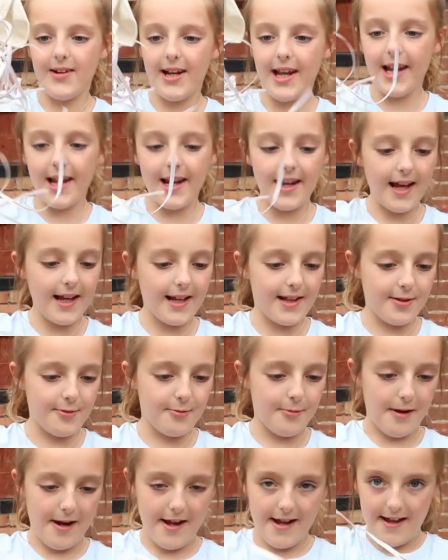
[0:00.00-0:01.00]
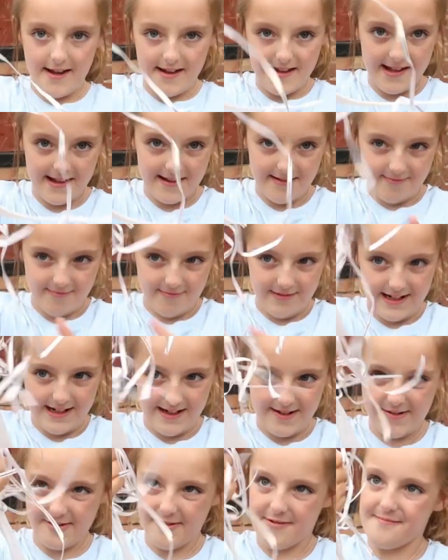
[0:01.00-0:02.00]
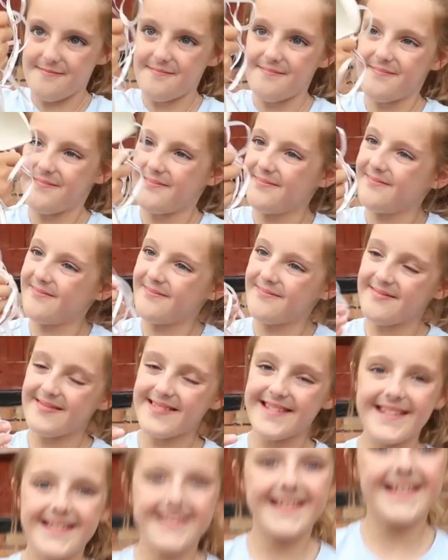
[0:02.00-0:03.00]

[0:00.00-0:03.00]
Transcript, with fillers: I really like the white. It's really cool. Yeah.